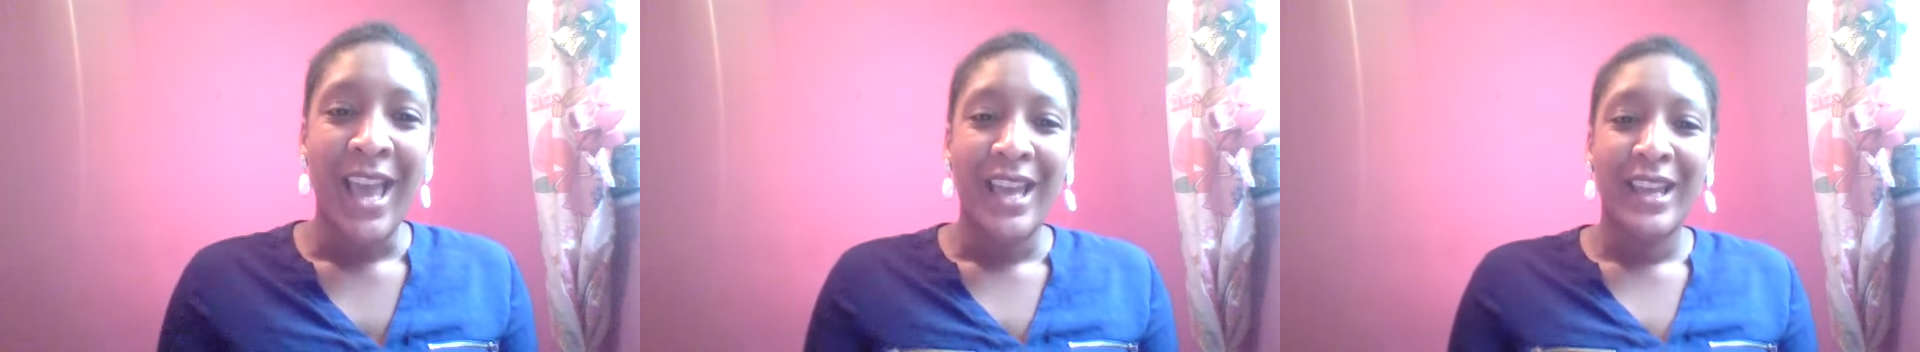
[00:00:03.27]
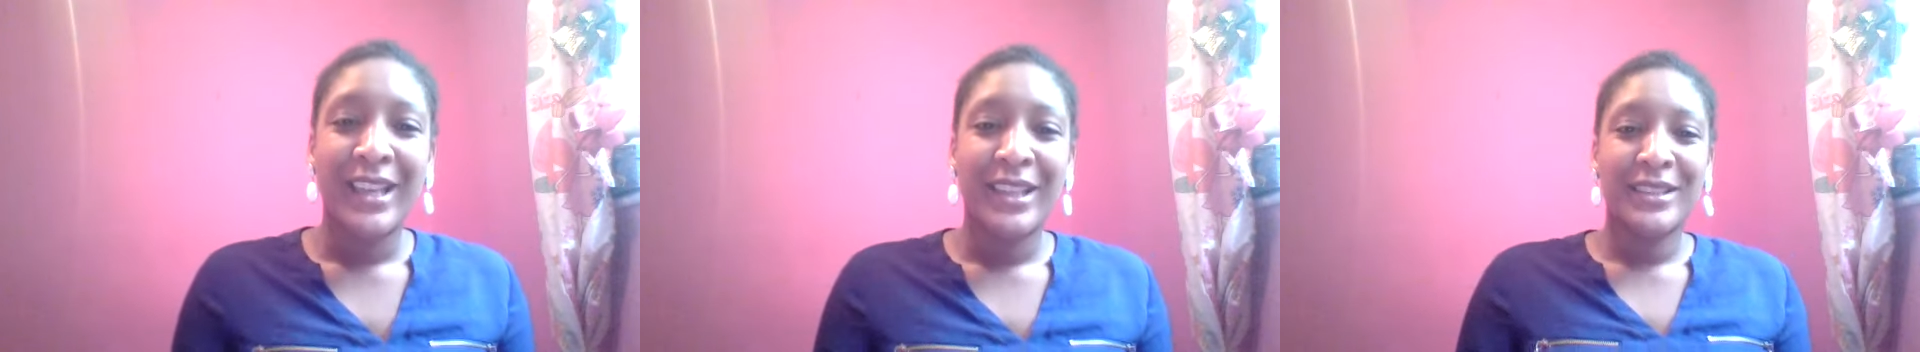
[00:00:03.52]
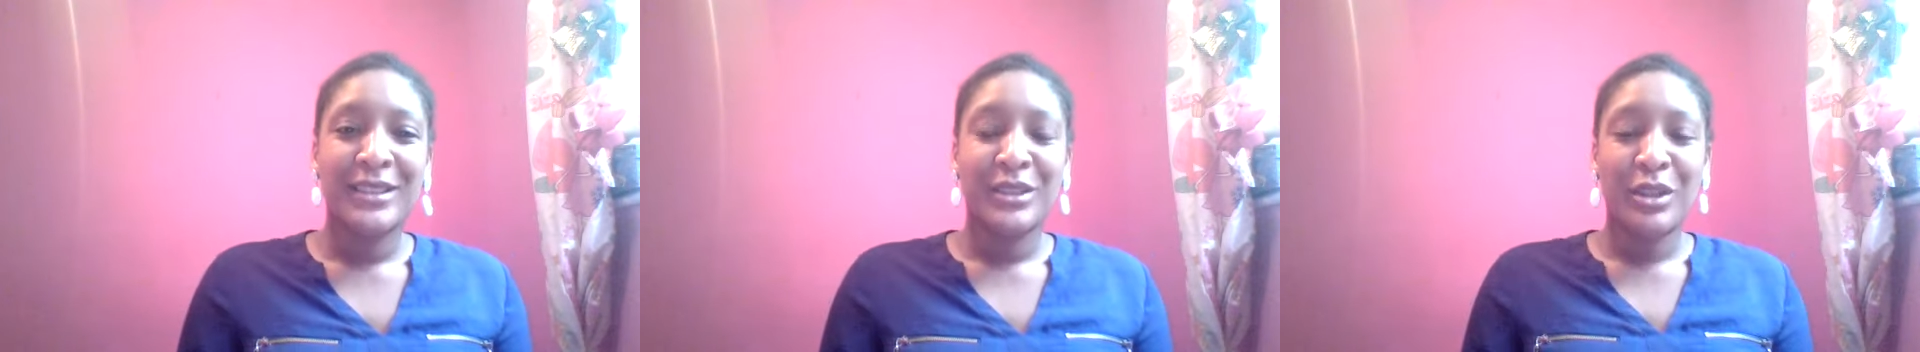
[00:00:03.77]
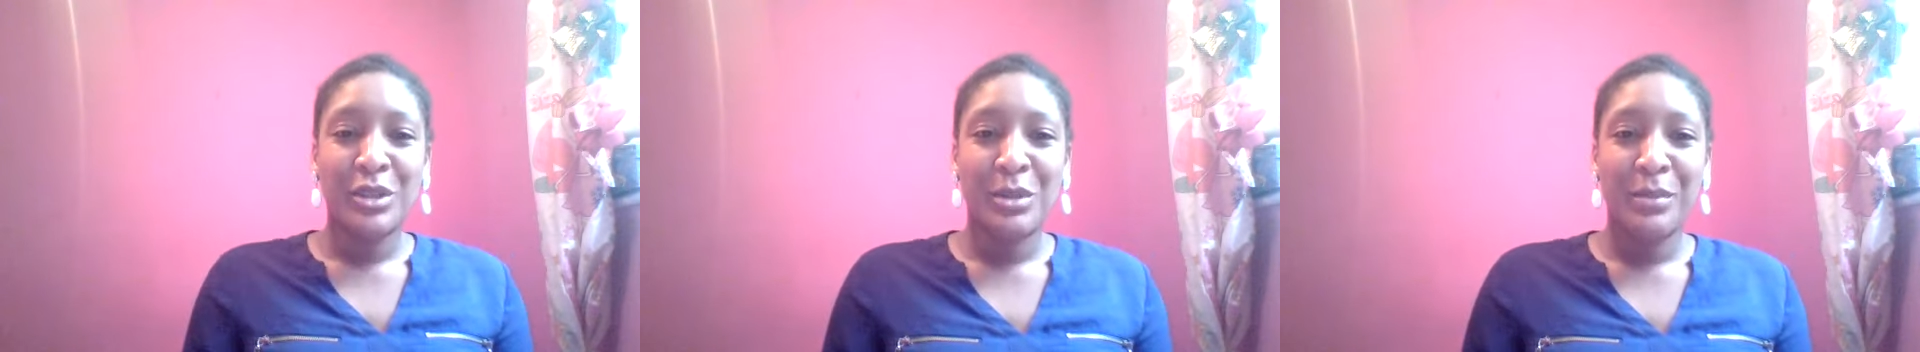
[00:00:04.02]
is
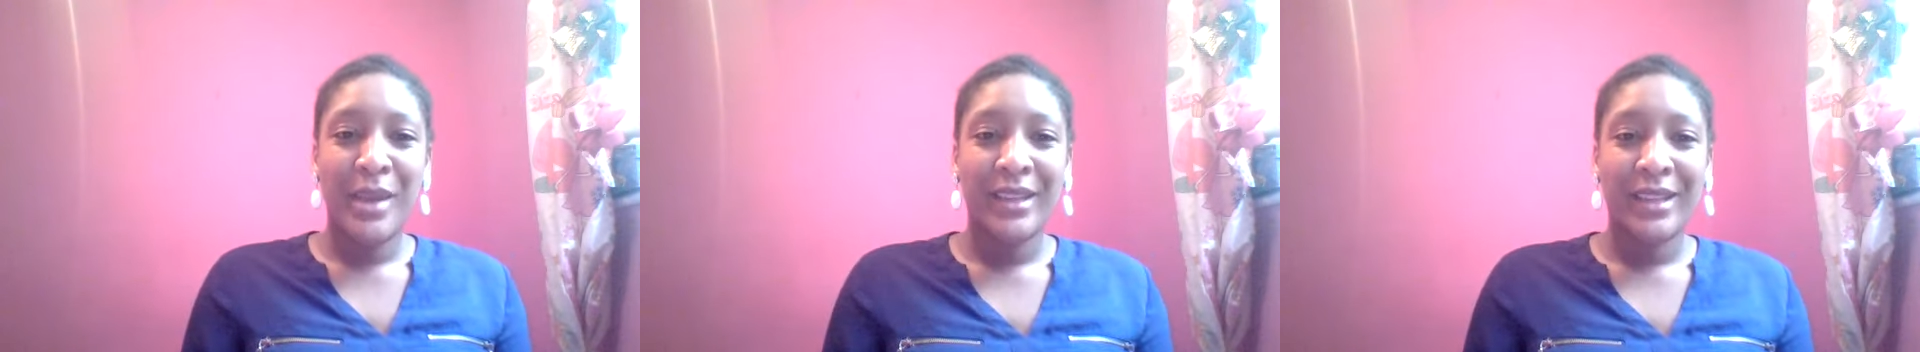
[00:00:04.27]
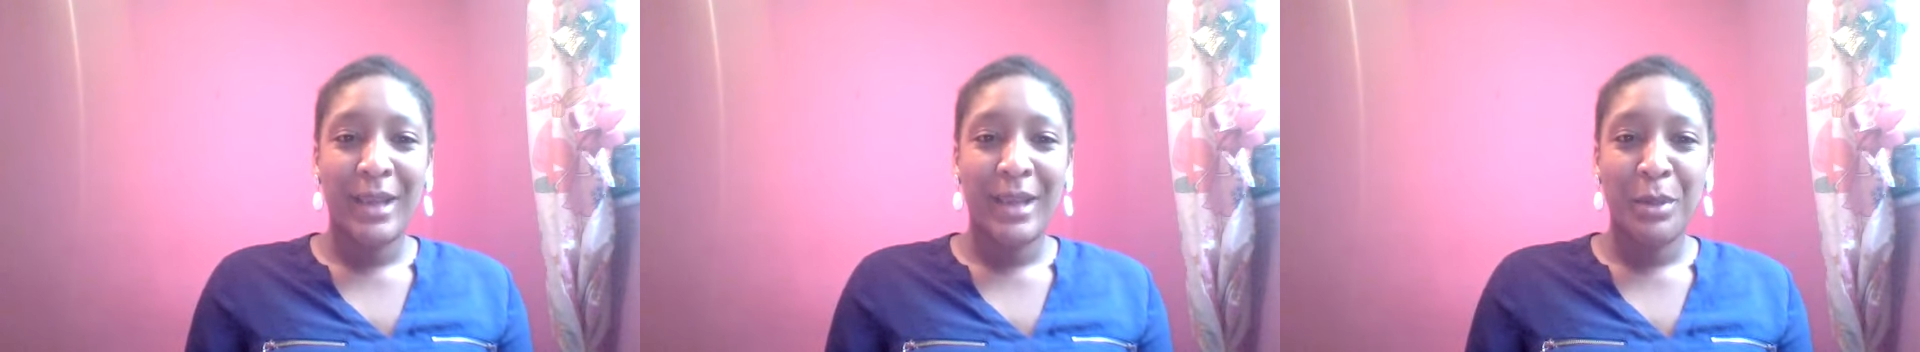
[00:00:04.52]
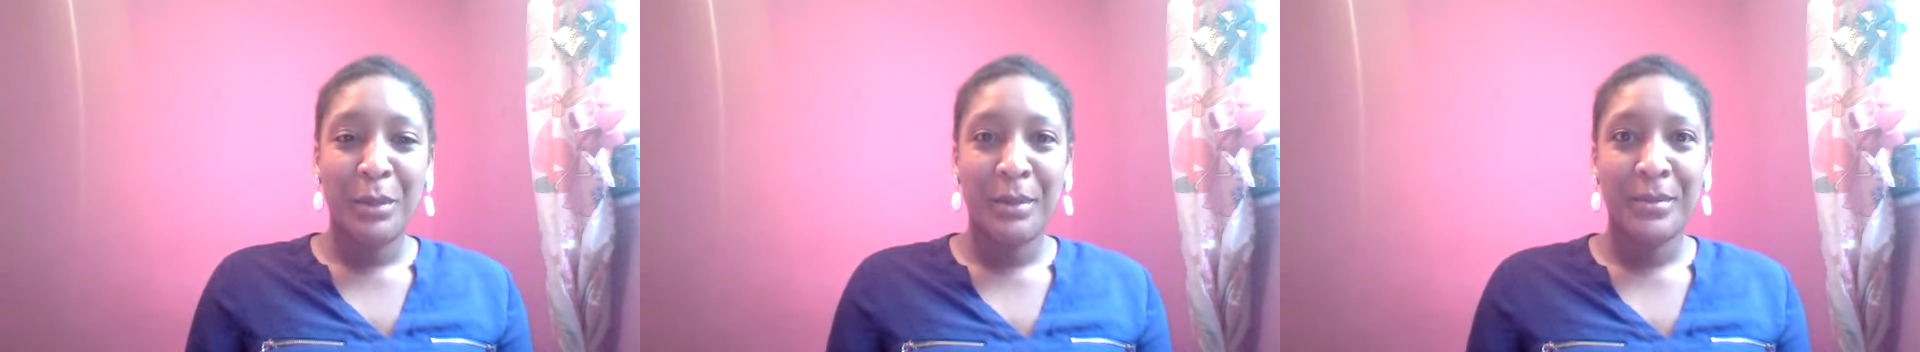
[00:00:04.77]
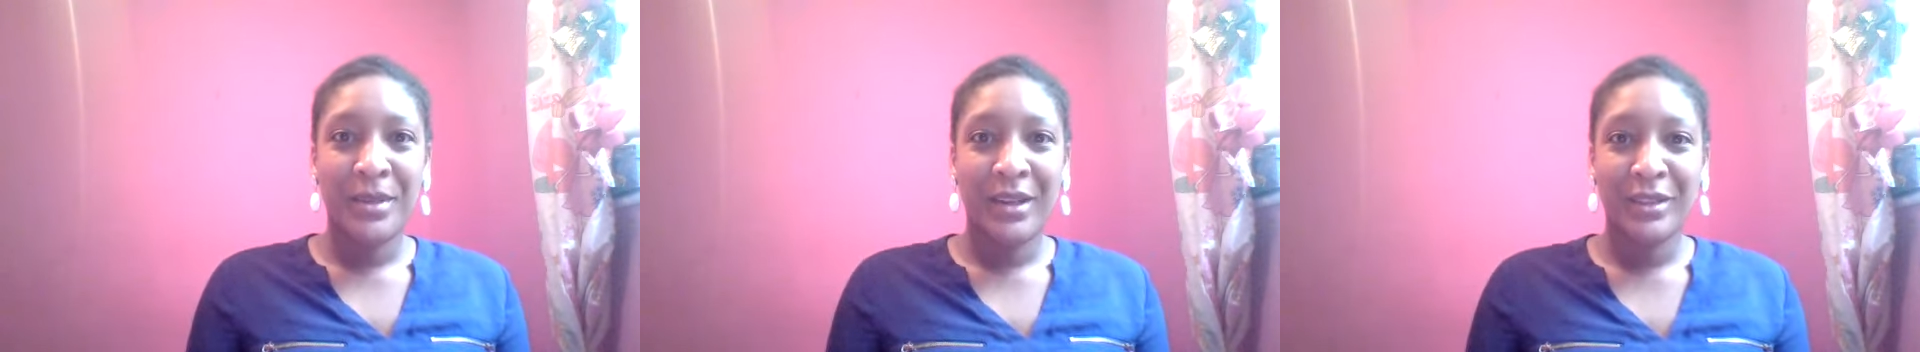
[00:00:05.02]
to make a
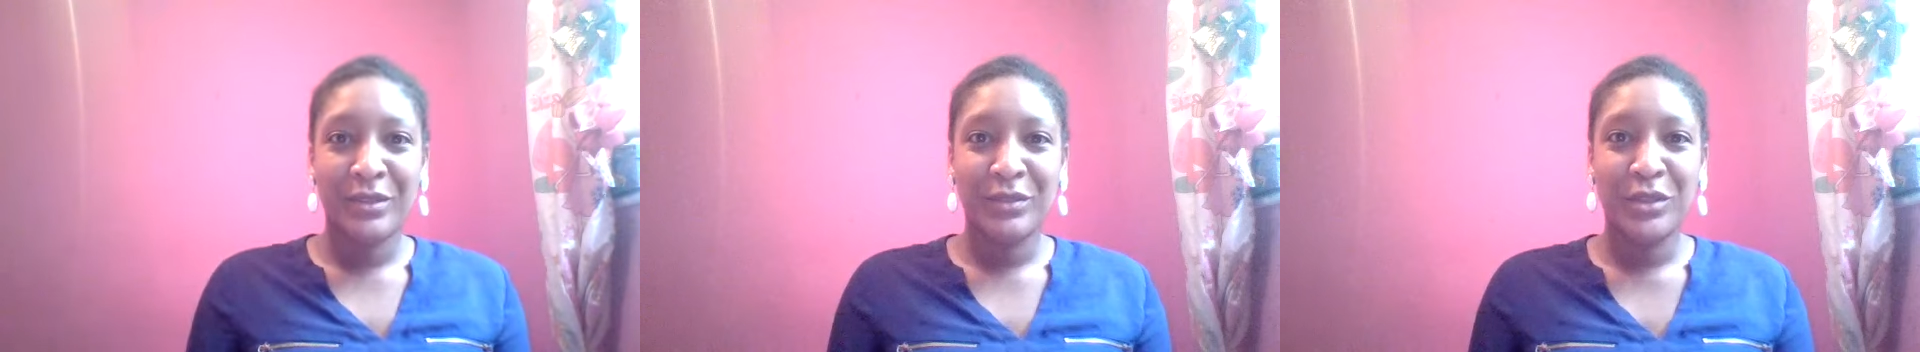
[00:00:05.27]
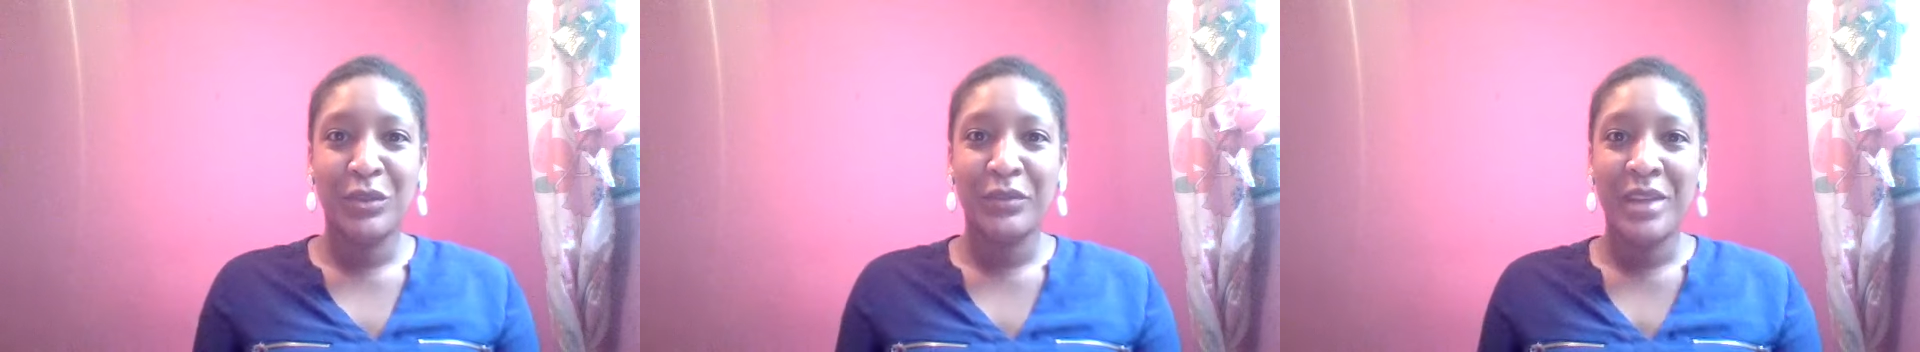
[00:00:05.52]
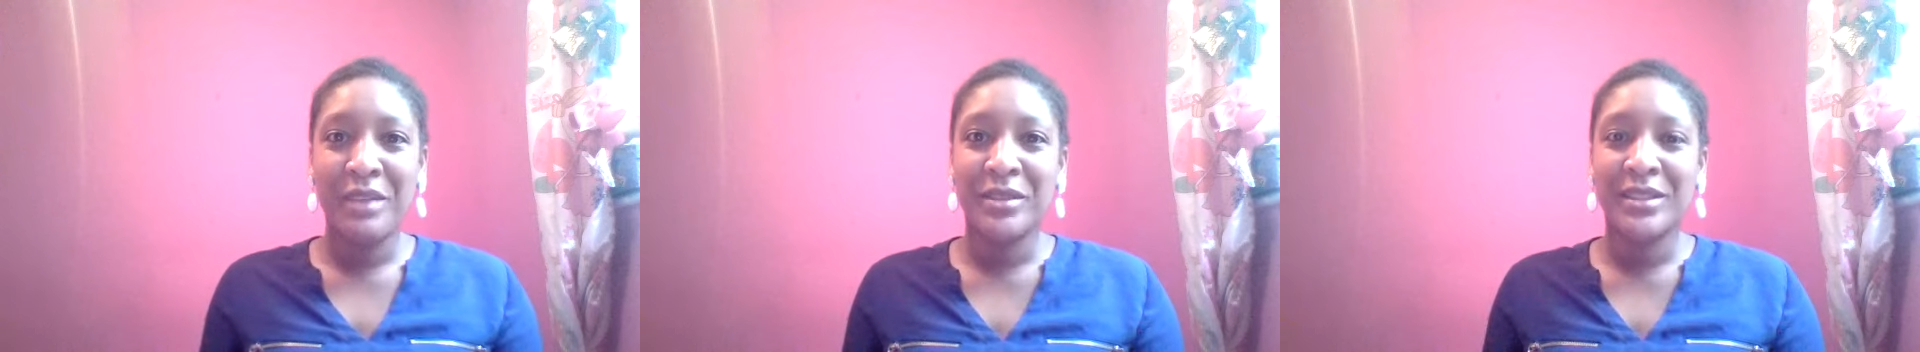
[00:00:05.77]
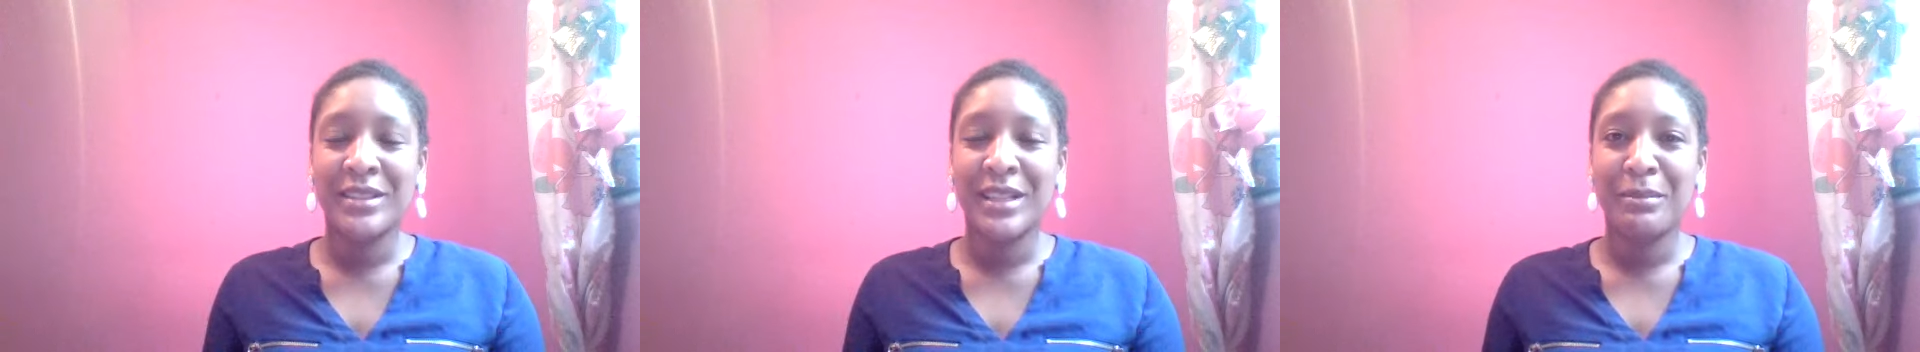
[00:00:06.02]
pop-up card for your favourite
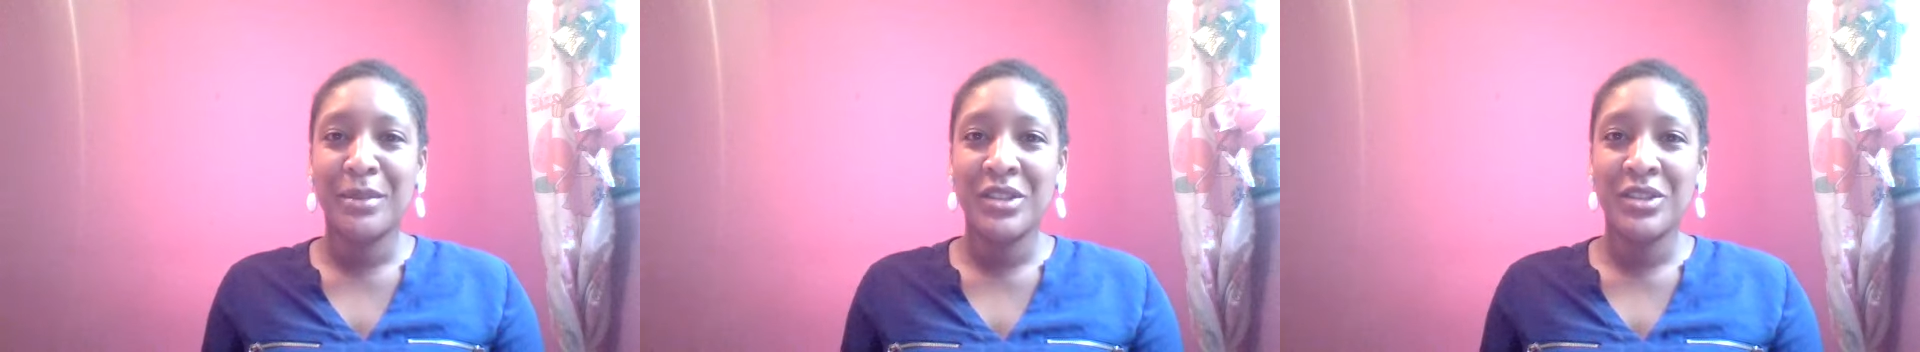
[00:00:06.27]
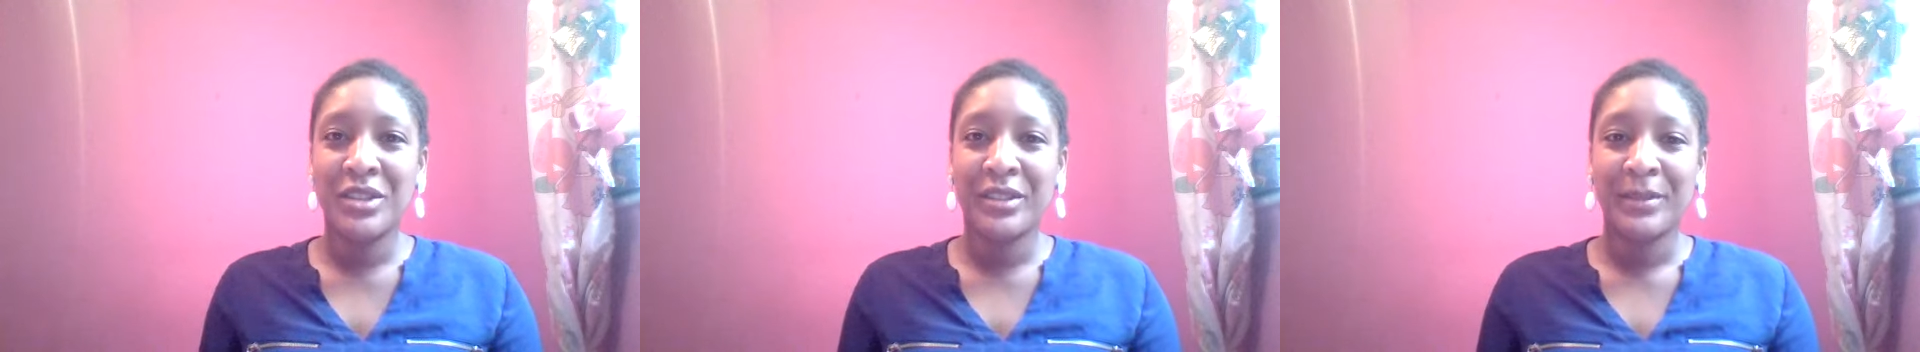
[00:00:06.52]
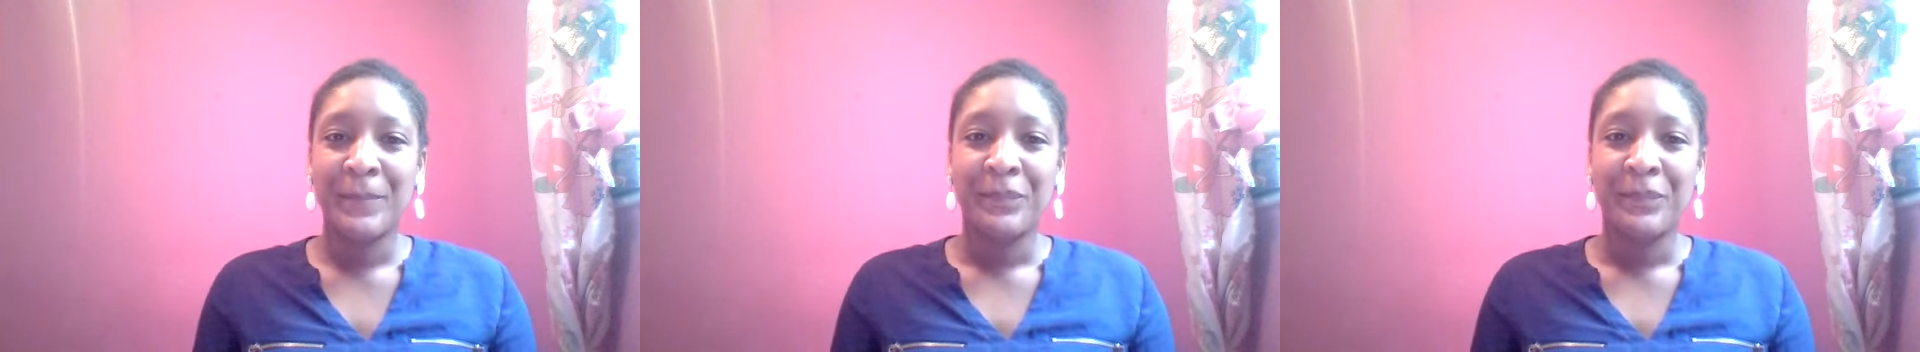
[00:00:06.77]
celebration.